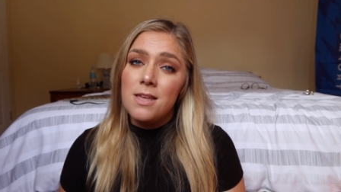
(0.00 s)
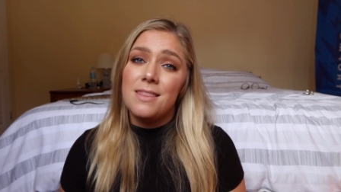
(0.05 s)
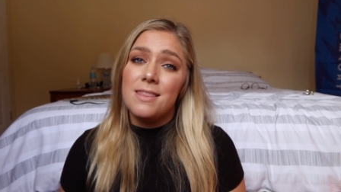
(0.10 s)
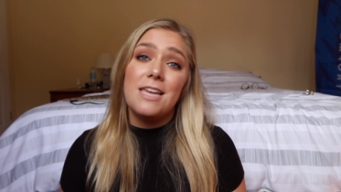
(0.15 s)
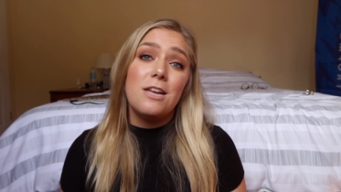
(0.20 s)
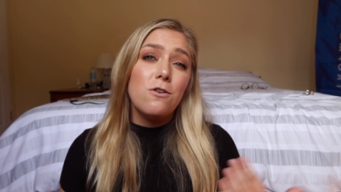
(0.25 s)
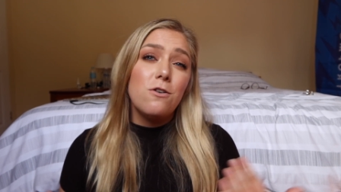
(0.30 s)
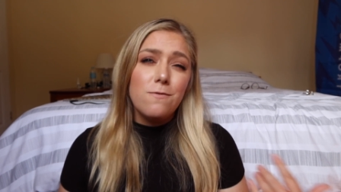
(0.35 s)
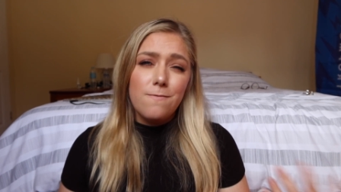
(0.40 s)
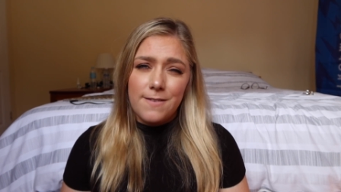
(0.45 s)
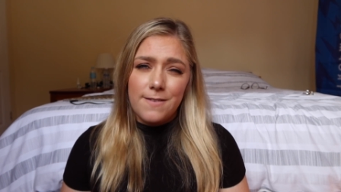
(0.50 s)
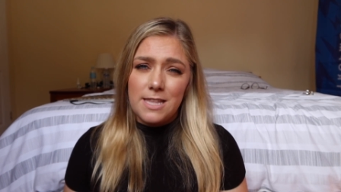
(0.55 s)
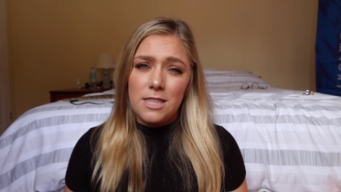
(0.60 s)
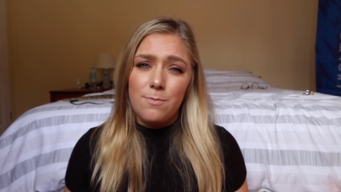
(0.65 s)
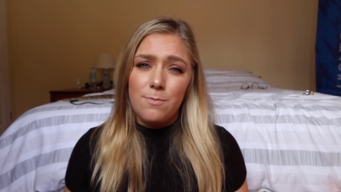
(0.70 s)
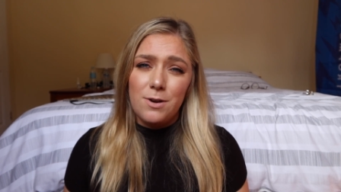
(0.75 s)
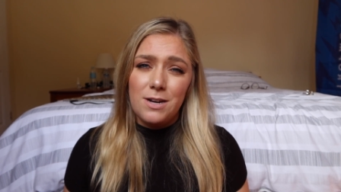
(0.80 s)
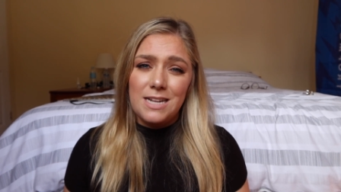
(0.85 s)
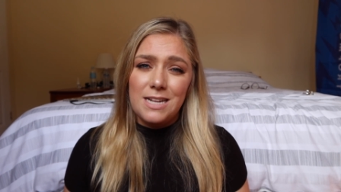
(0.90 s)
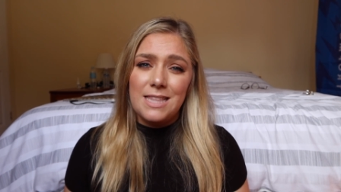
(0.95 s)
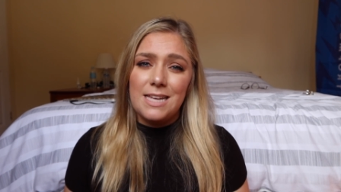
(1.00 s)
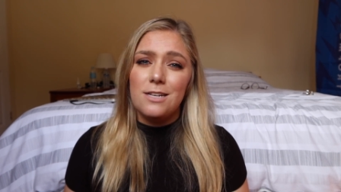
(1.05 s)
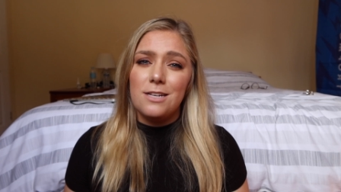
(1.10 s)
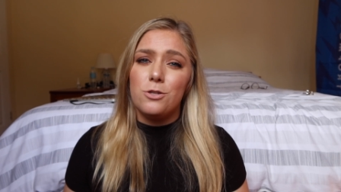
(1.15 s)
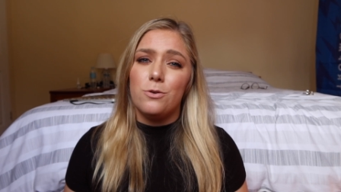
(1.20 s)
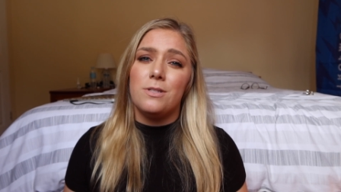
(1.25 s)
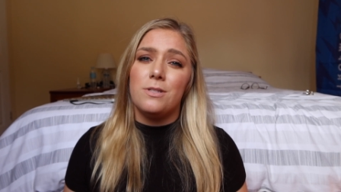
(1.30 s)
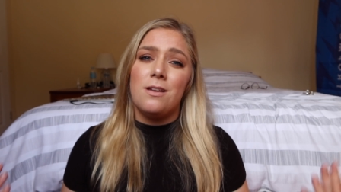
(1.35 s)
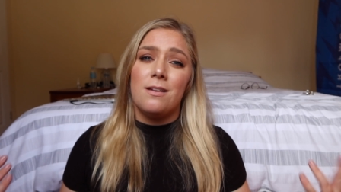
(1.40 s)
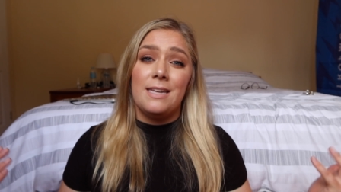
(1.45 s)
They don't feed them or anything,
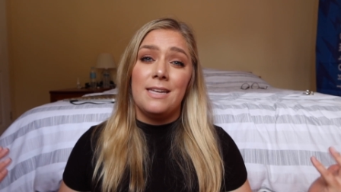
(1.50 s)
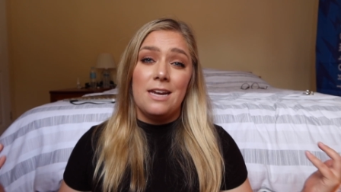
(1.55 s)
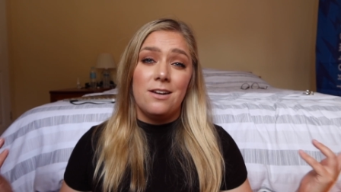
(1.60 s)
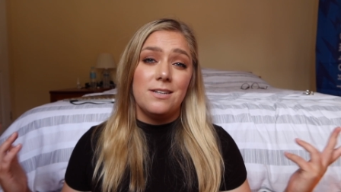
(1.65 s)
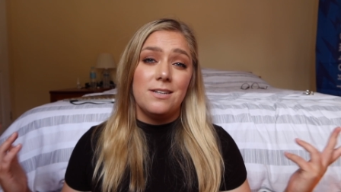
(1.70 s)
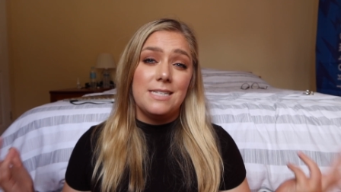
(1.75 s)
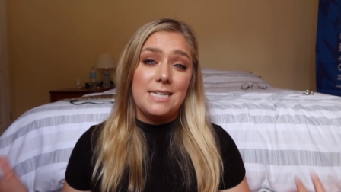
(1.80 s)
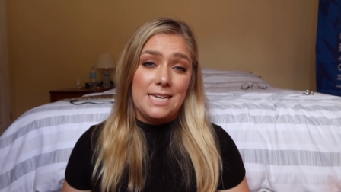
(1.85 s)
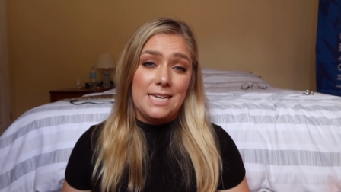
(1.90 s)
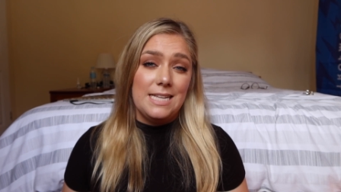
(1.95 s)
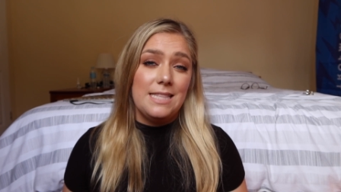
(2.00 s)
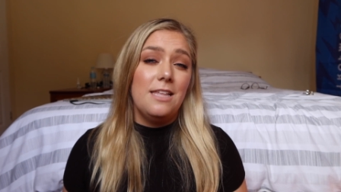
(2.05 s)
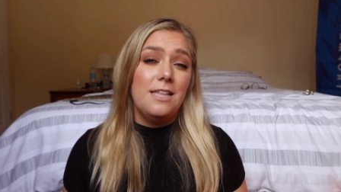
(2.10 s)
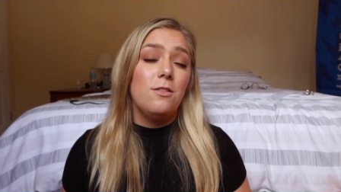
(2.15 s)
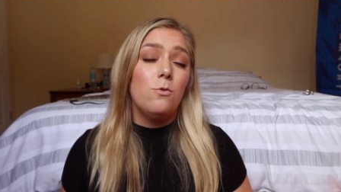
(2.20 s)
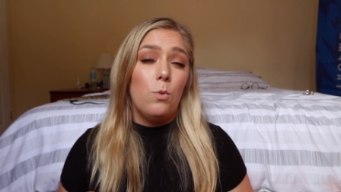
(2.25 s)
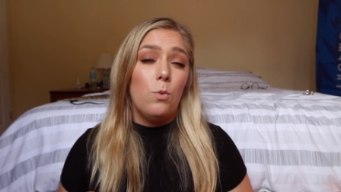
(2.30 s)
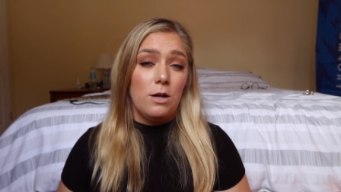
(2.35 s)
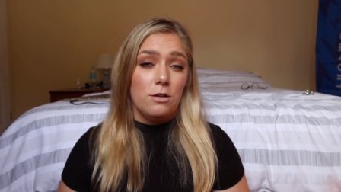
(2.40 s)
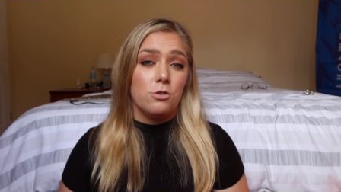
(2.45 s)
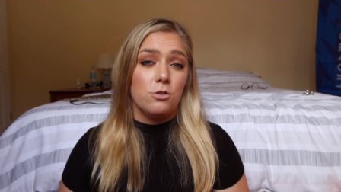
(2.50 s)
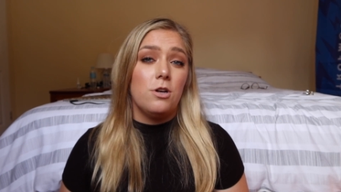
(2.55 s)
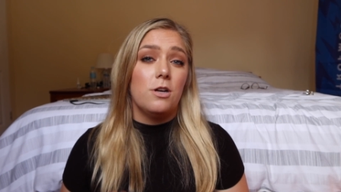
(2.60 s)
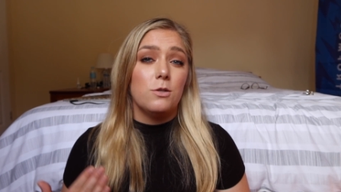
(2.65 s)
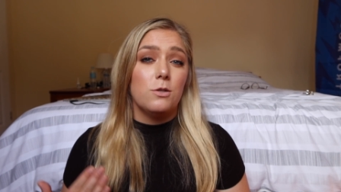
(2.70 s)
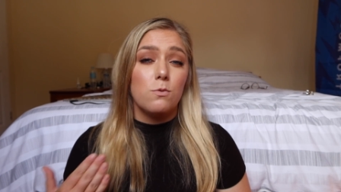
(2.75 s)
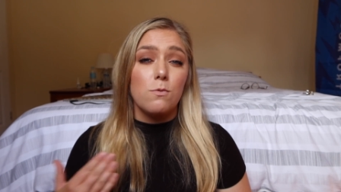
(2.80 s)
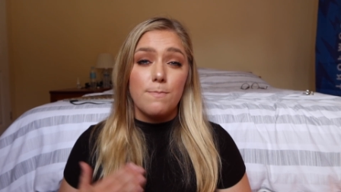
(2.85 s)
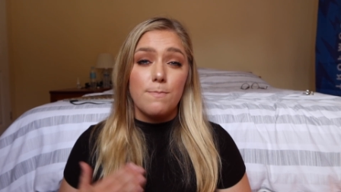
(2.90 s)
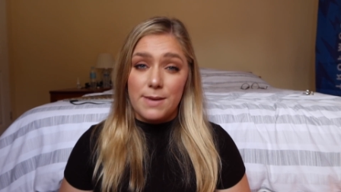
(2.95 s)
so it's not guaranteed that whale
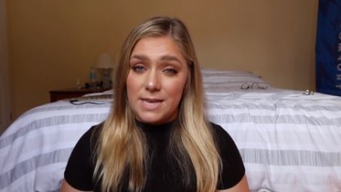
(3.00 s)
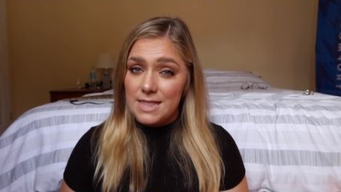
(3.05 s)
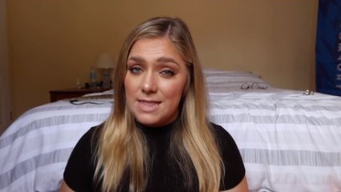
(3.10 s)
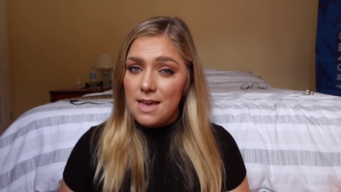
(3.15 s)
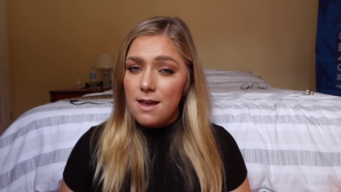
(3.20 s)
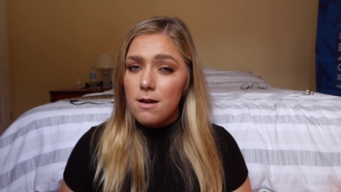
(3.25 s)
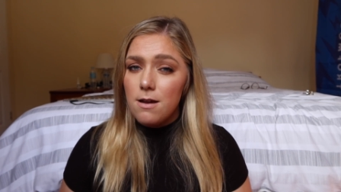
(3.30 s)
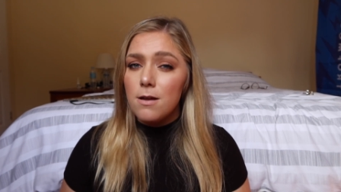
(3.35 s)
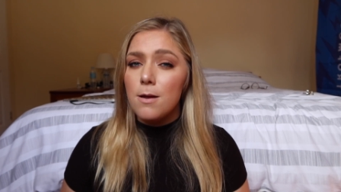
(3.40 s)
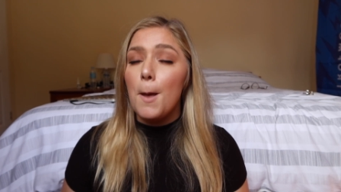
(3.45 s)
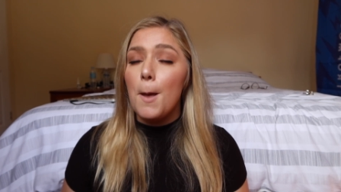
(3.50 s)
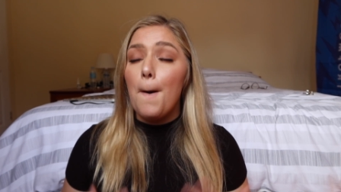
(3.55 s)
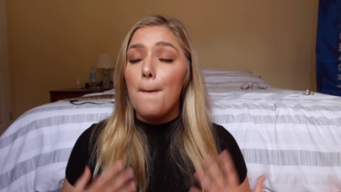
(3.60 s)
sharks will be there,